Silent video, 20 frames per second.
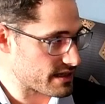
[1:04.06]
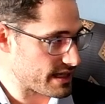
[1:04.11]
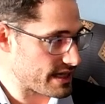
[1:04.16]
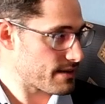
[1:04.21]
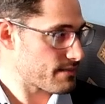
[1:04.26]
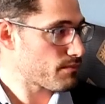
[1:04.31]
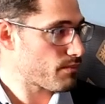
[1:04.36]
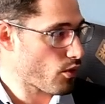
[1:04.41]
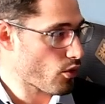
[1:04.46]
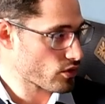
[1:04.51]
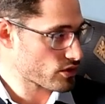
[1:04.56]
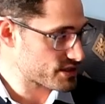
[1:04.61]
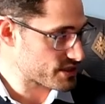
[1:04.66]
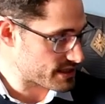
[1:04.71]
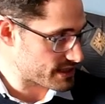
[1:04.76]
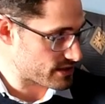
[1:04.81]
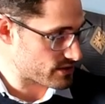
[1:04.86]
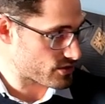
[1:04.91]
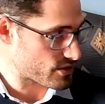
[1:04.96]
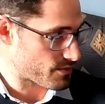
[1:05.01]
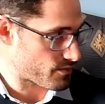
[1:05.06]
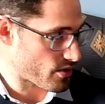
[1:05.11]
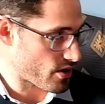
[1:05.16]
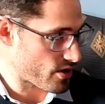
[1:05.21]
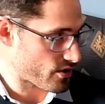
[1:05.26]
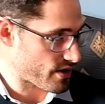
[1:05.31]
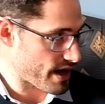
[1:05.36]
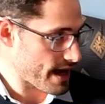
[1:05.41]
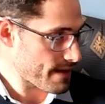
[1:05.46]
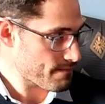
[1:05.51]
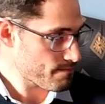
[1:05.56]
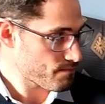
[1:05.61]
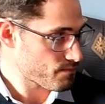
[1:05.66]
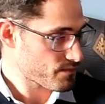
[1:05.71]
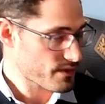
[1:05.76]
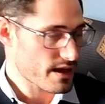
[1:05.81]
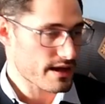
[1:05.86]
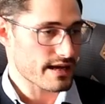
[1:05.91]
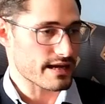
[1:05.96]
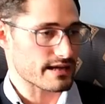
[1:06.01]
imports it into the program,
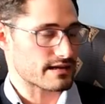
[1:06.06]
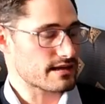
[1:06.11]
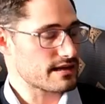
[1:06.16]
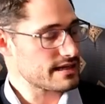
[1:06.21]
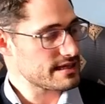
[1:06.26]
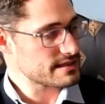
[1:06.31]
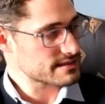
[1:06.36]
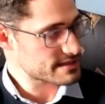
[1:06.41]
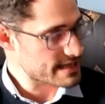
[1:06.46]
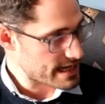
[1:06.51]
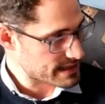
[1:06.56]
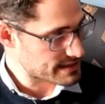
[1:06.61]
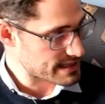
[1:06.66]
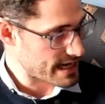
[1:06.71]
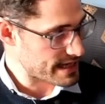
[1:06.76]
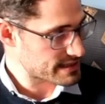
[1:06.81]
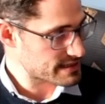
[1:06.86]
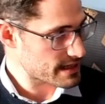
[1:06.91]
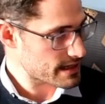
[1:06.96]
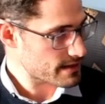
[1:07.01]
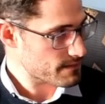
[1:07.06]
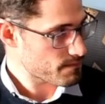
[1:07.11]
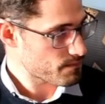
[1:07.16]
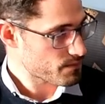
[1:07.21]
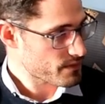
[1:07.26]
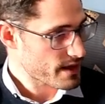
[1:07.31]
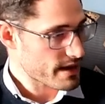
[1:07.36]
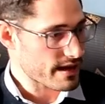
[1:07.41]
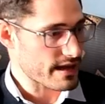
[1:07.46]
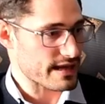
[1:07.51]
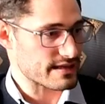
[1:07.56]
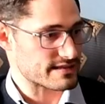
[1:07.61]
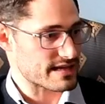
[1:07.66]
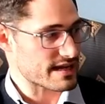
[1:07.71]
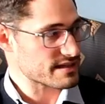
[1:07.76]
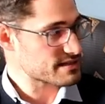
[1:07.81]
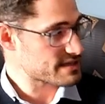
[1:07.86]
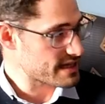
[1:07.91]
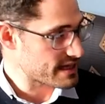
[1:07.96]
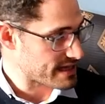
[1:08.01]
it cleans that data, it
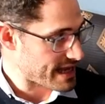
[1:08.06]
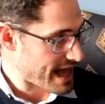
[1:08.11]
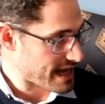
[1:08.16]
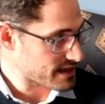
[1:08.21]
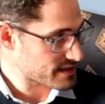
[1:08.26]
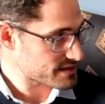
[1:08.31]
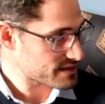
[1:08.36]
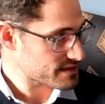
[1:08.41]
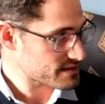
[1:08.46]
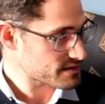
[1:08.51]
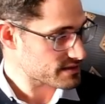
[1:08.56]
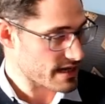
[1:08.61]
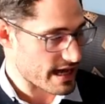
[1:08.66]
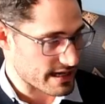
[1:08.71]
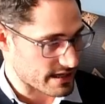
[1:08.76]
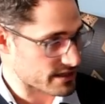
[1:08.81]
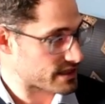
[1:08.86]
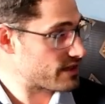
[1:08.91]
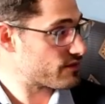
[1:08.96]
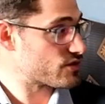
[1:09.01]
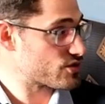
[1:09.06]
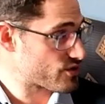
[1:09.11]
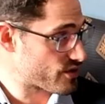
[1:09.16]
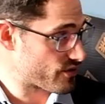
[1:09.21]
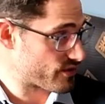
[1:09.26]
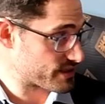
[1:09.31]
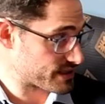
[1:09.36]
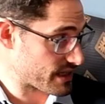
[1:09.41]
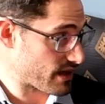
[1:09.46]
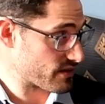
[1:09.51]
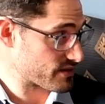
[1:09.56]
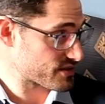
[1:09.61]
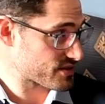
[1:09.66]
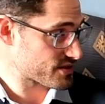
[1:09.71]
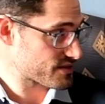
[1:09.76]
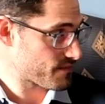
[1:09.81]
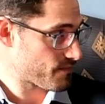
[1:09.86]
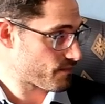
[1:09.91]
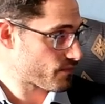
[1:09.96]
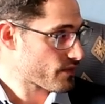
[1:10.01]
does the analysis, and it gives you the results.
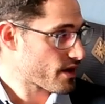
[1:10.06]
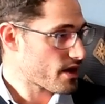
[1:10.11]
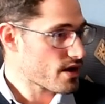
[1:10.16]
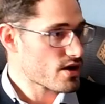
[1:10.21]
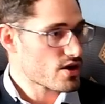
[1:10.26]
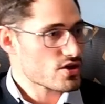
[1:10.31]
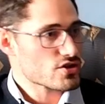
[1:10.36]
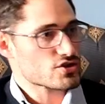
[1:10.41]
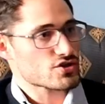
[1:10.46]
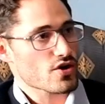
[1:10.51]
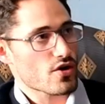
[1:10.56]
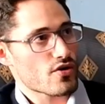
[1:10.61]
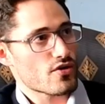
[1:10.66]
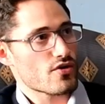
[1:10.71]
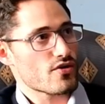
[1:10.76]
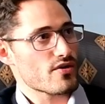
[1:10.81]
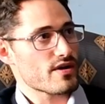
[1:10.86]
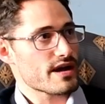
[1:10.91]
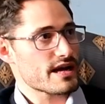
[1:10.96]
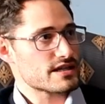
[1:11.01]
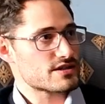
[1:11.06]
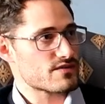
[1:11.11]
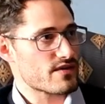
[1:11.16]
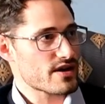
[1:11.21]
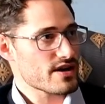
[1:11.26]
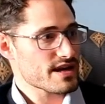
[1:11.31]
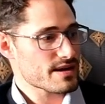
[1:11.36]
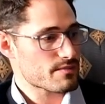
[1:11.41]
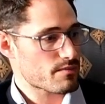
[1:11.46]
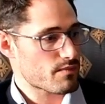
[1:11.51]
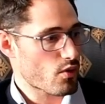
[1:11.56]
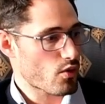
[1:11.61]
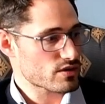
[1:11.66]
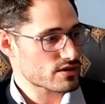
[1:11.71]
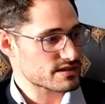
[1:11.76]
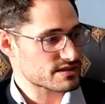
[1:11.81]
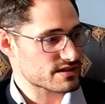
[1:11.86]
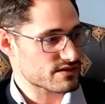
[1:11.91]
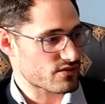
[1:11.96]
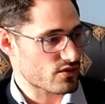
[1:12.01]
So it's very
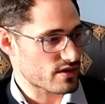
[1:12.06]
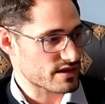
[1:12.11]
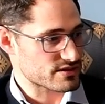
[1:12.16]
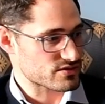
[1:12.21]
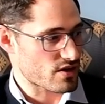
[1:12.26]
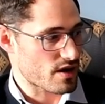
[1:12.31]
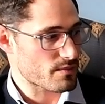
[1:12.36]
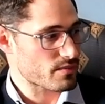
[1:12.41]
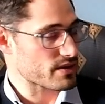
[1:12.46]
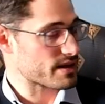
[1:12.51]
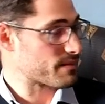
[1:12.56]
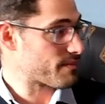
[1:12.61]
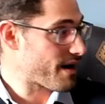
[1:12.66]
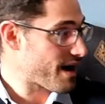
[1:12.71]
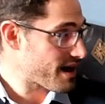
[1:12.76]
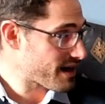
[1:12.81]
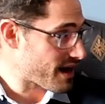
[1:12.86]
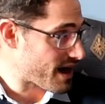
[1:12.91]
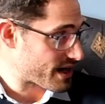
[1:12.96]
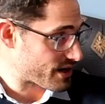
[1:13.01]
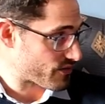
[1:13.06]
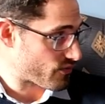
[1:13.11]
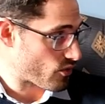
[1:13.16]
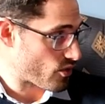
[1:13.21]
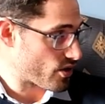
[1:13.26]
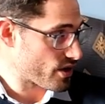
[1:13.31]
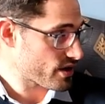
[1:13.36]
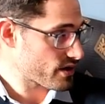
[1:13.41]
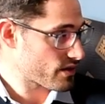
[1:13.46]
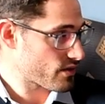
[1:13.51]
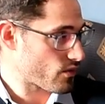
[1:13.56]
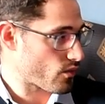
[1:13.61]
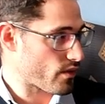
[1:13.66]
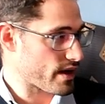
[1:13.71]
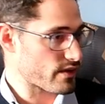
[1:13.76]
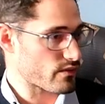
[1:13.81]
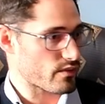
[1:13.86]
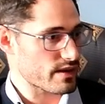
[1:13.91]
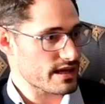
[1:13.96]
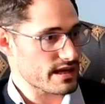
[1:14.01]
important, for example, in my line of work,
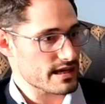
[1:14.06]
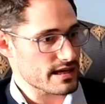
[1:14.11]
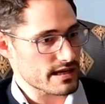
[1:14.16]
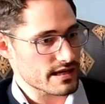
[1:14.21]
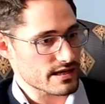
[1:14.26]
when we